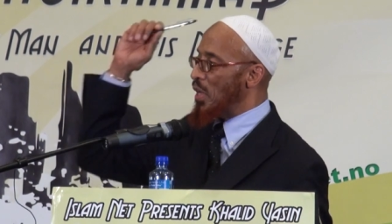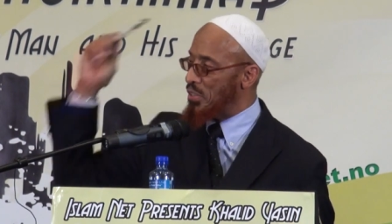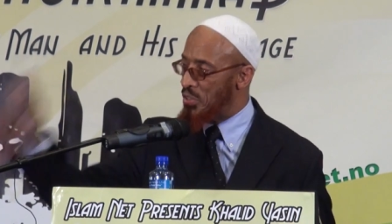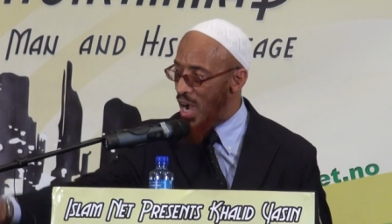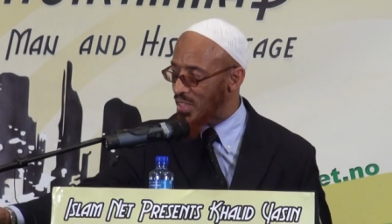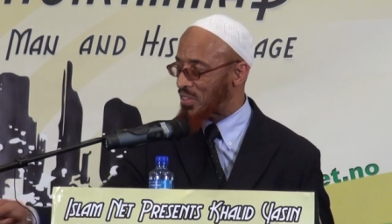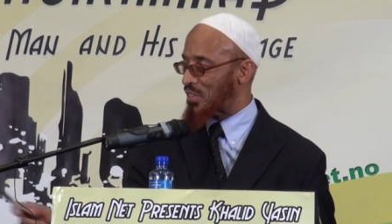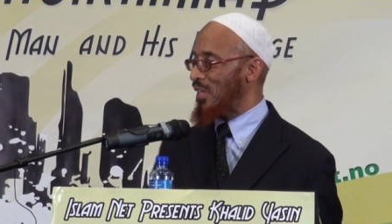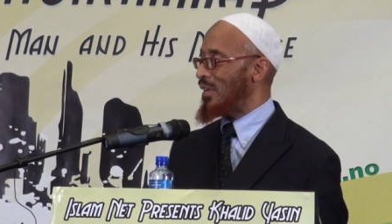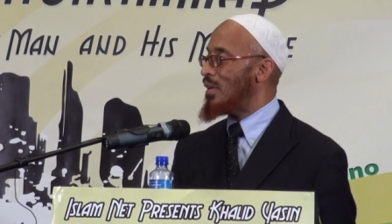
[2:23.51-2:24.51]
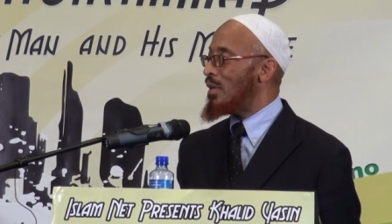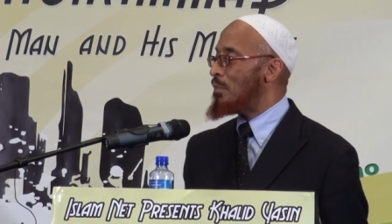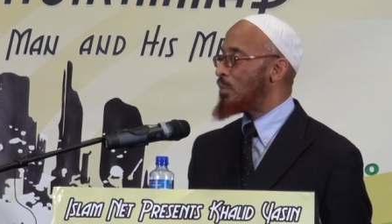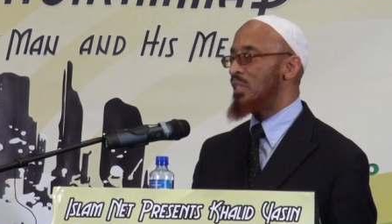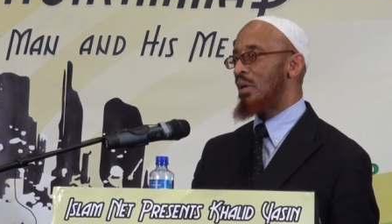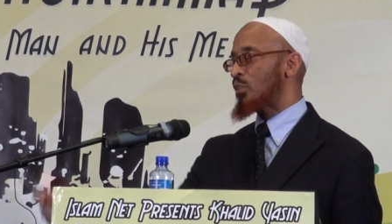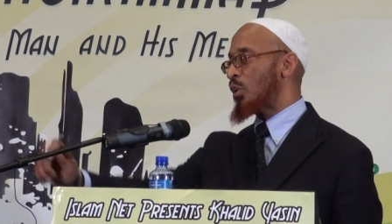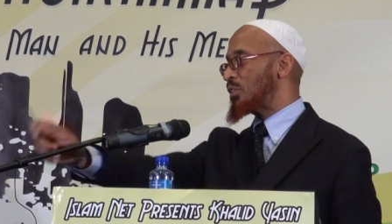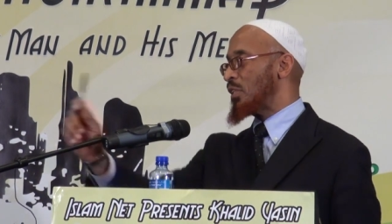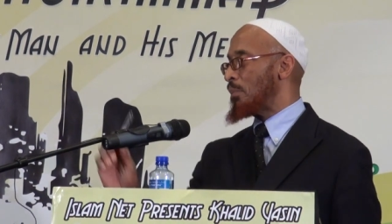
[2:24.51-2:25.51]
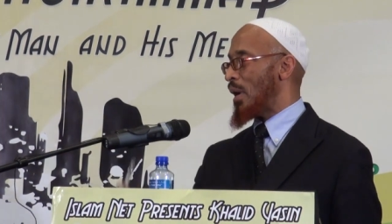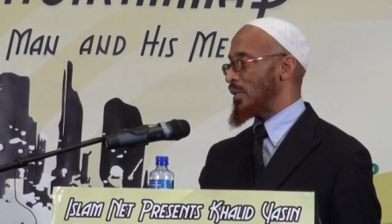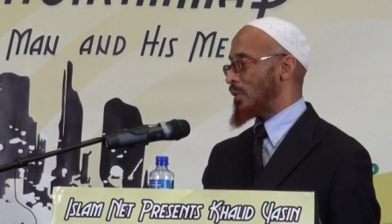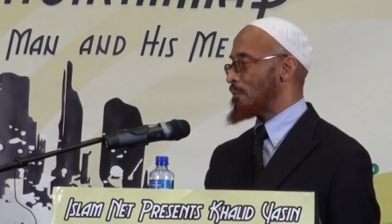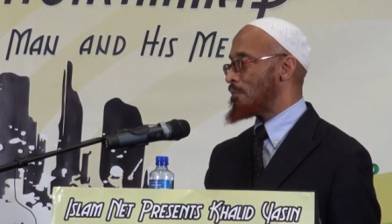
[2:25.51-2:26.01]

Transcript: with dust. But he never cursed anybody.